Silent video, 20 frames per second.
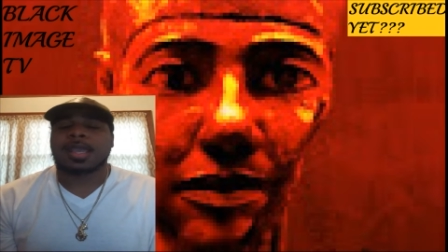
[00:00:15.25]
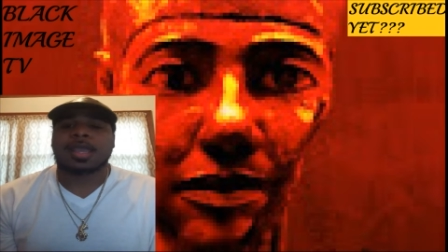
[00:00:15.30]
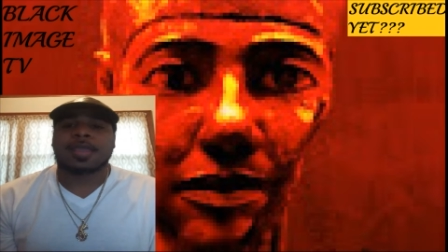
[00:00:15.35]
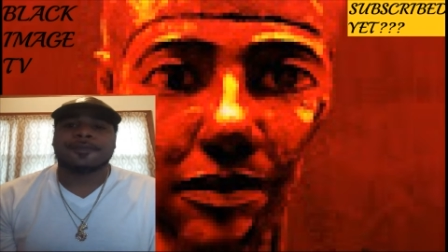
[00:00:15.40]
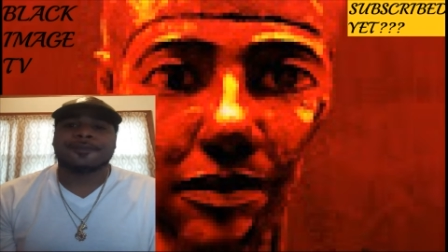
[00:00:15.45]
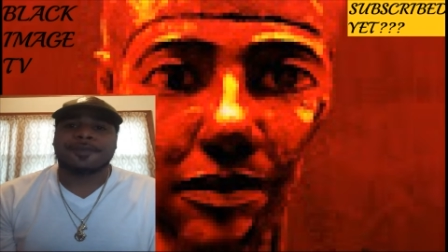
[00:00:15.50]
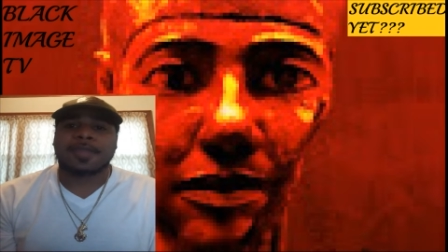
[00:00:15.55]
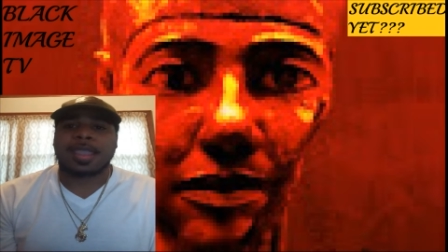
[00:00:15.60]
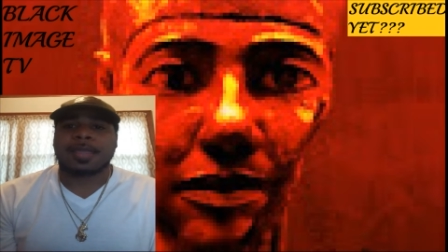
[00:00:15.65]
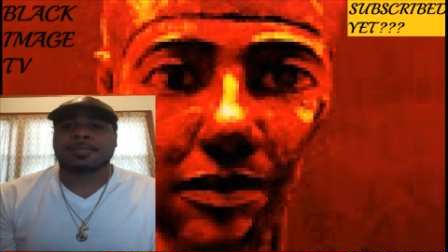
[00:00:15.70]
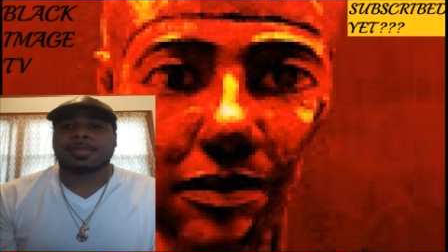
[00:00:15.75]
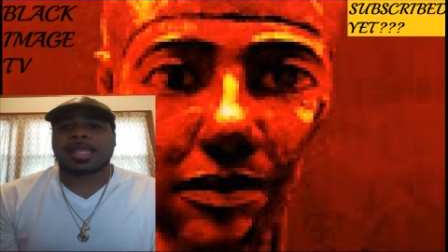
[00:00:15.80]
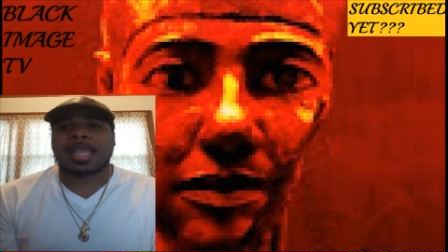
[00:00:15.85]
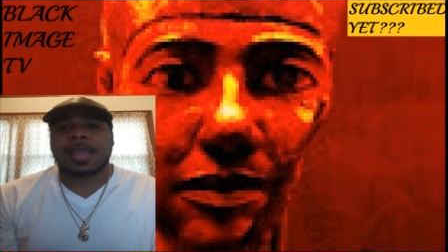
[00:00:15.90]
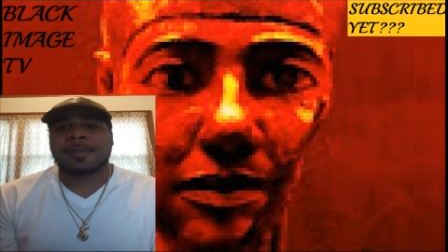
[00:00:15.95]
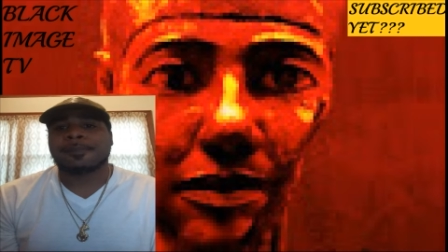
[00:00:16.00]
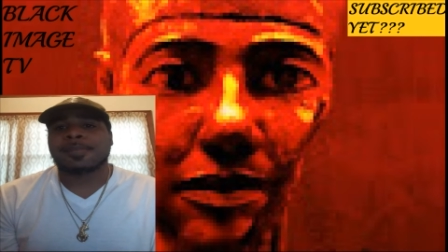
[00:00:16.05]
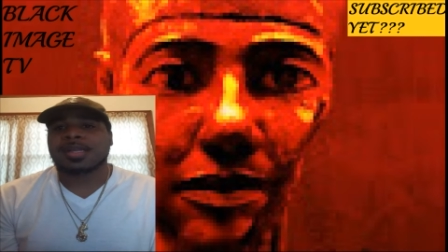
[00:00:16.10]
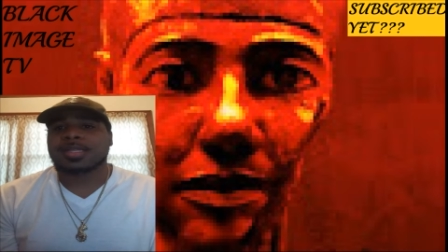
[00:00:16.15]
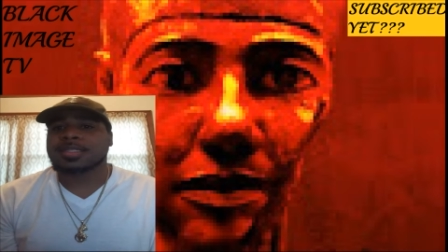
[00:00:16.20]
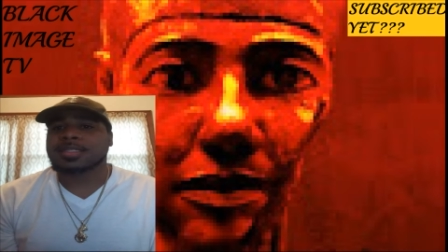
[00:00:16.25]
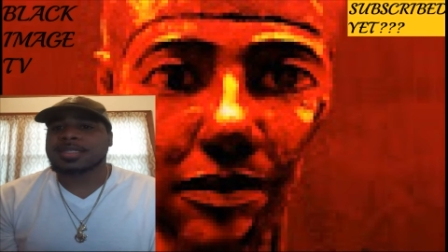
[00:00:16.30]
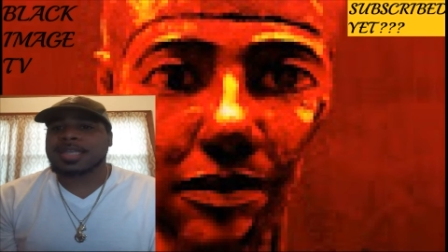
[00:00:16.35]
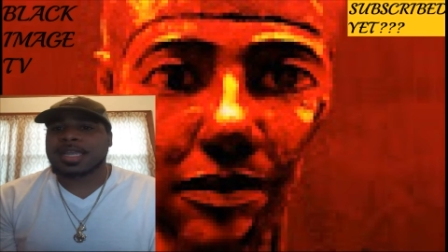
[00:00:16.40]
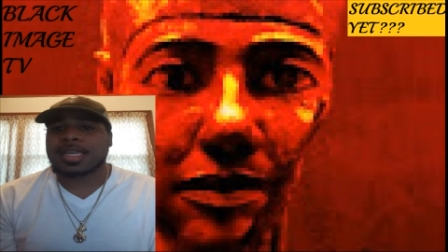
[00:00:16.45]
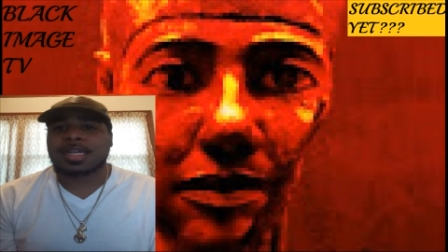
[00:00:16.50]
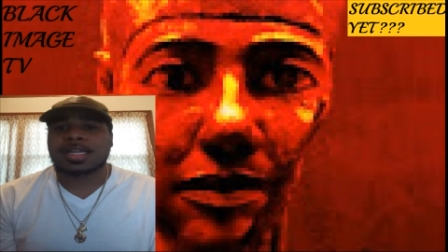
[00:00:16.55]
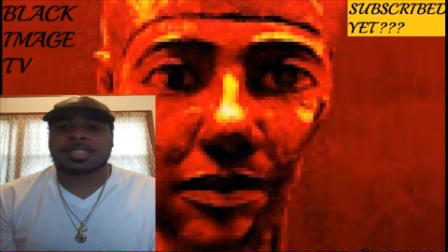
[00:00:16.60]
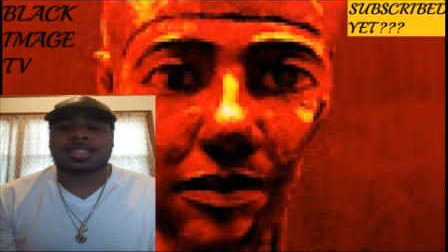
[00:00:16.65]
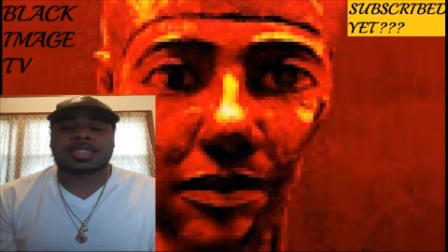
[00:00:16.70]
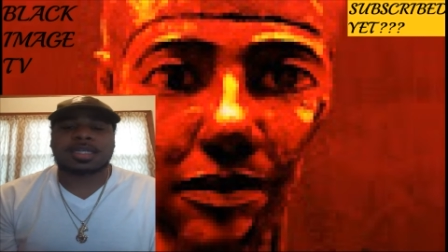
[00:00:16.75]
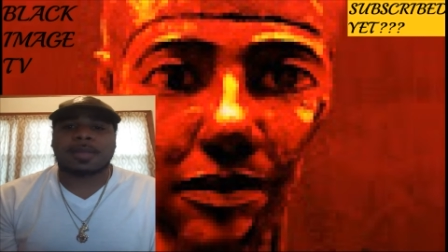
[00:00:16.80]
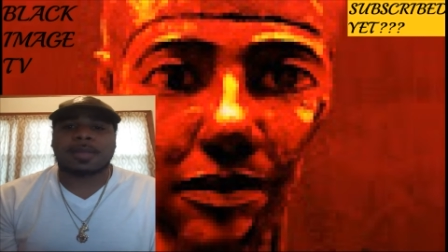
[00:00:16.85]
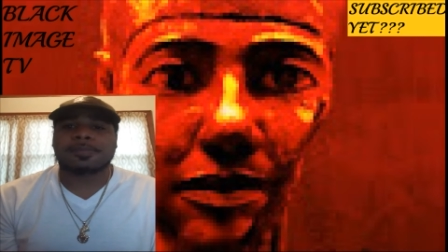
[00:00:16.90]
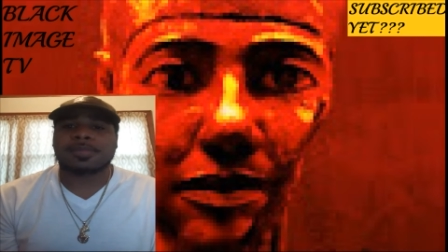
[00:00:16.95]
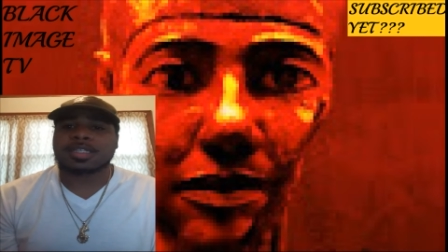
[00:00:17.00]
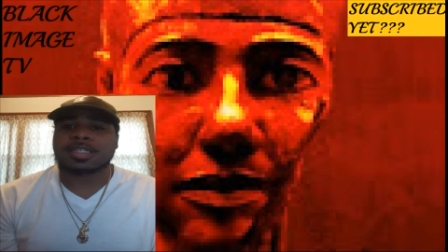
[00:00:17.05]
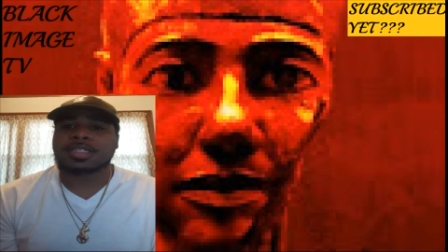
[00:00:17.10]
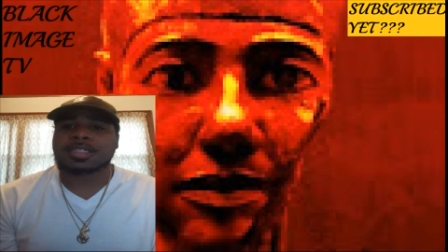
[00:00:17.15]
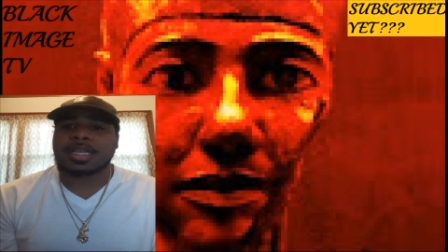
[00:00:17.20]
Family, I must say this, and I
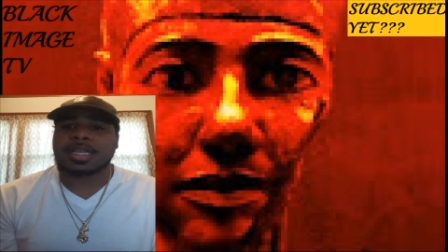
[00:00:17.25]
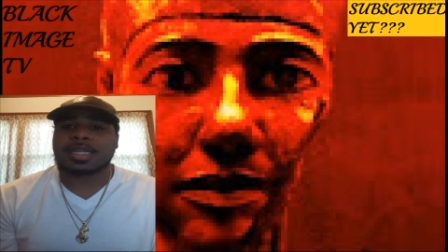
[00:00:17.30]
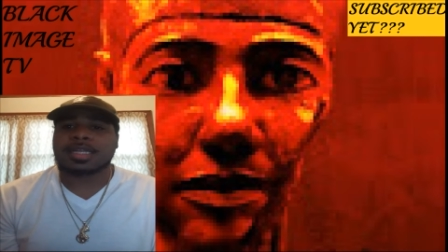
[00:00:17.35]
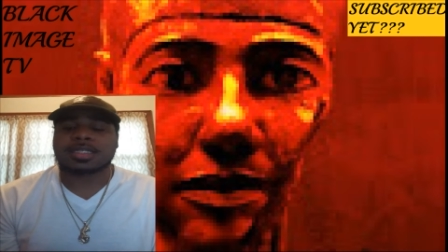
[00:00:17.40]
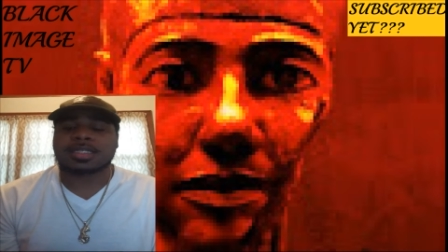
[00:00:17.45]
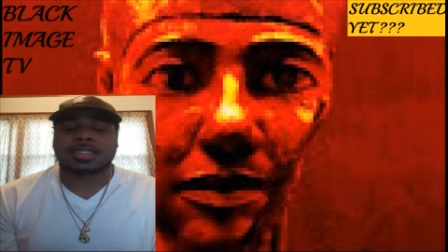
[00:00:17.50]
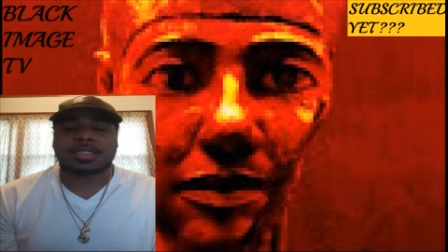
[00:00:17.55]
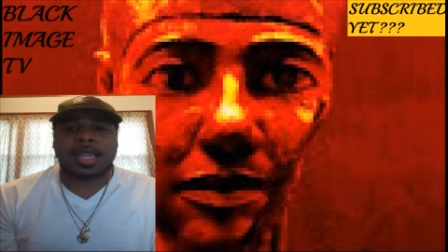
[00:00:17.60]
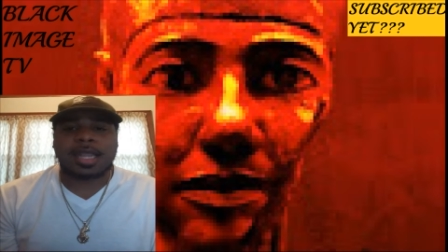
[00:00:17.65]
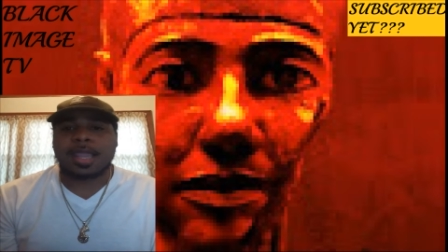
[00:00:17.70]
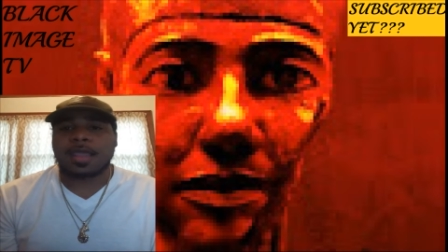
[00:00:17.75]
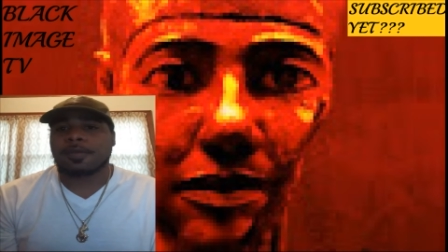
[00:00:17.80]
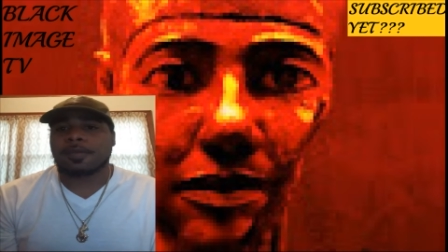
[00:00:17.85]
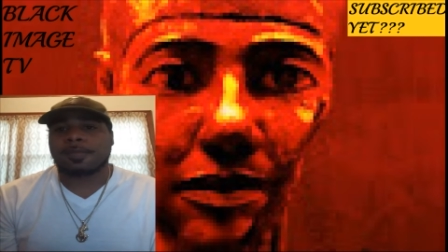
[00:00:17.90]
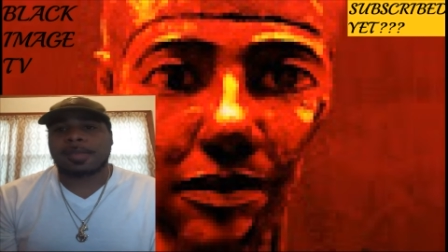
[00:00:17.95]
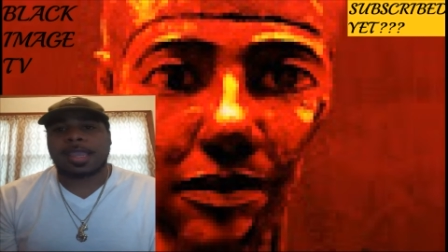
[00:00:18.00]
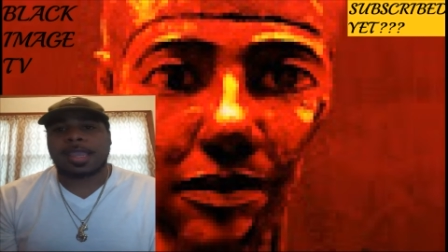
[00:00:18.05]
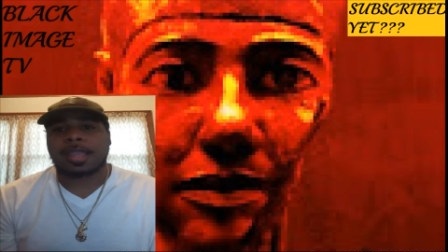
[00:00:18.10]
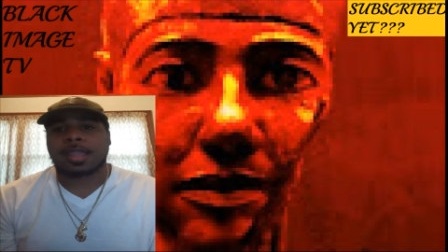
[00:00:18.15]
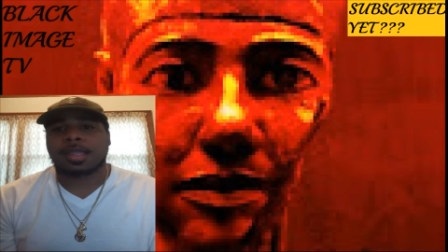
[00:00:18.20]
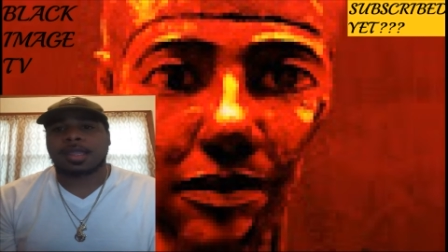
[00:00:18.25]
must say this now, man.